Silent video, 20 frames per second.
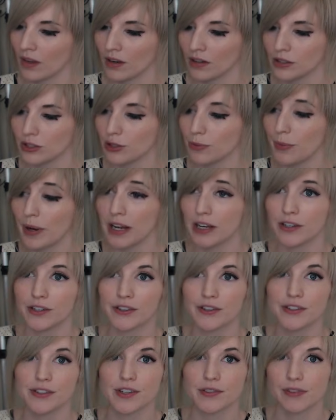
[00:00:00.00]
2
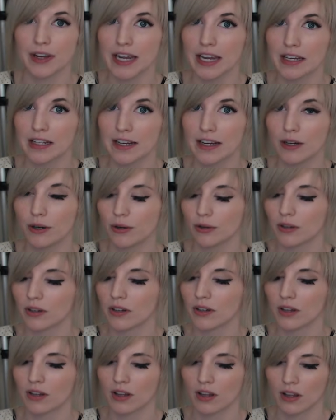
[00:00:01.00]
pages of handout
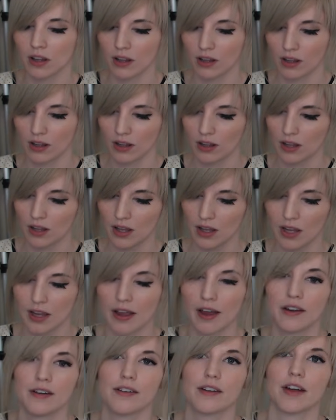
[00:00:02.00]

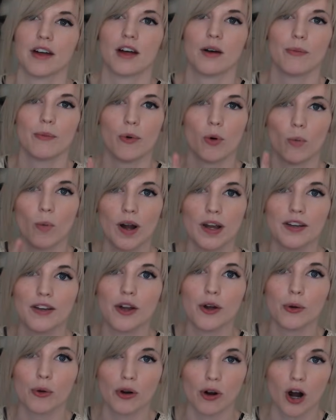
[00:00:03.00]
and 1
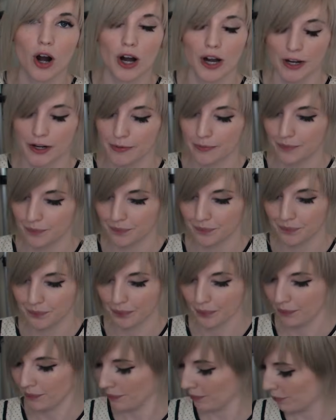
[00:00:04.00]
note card
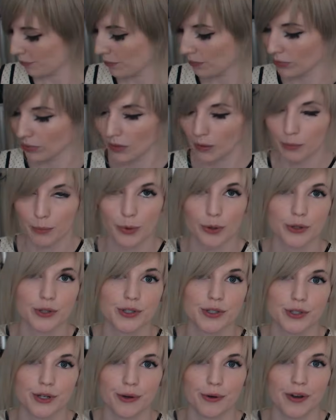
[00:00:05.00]
per
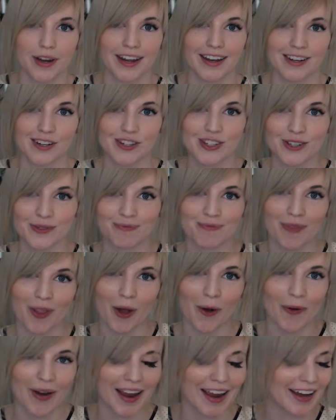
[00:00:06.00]
student.
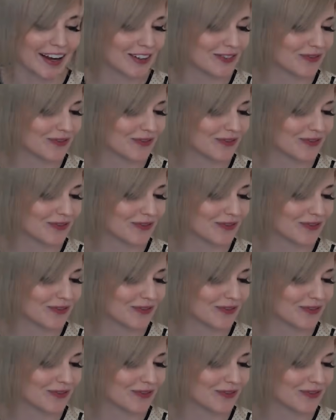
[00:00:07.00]
Okay.